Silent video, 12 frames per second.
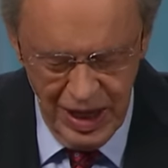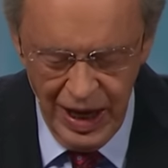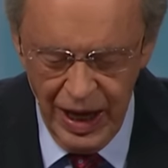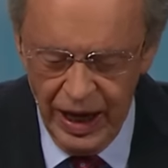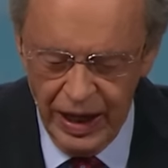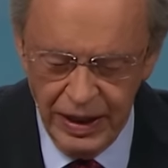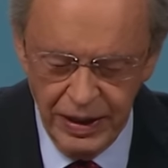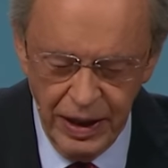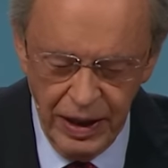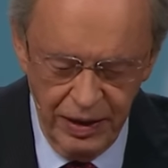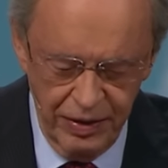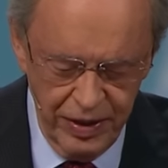And
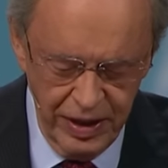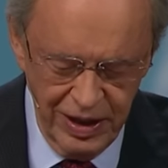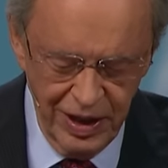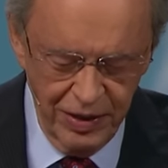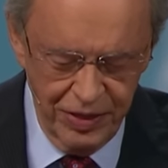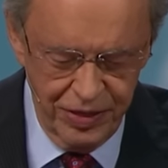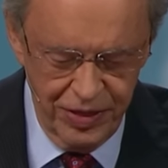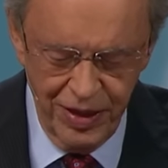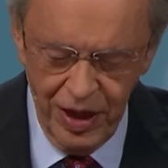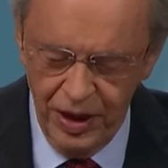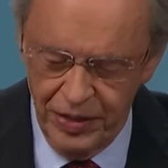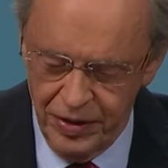the
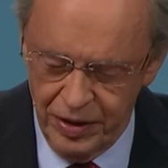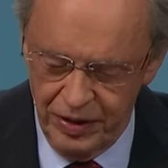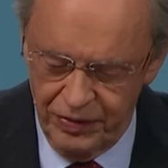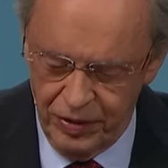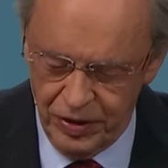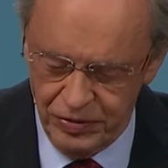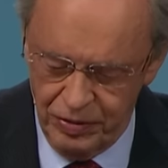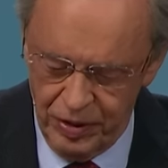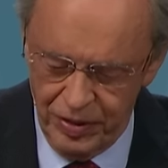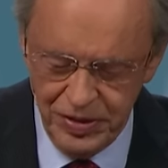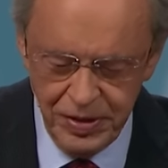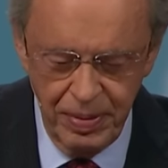31st
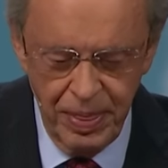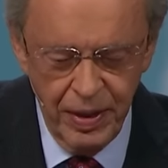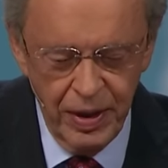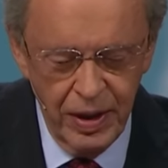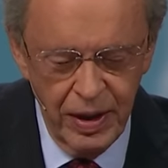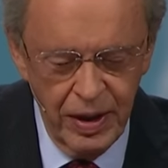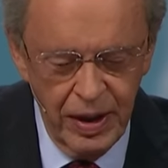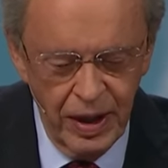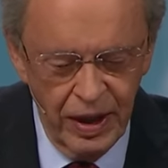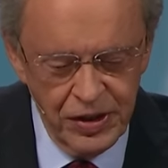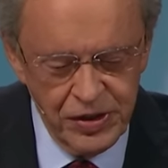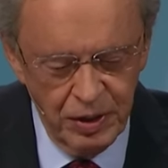verse.
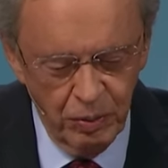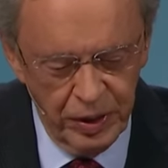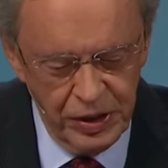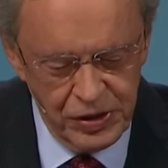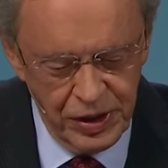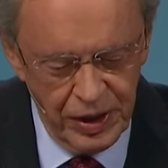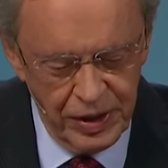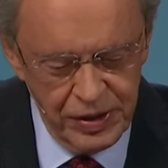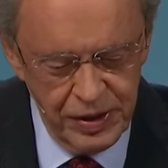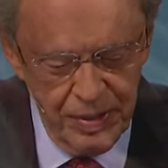Listen to what he says.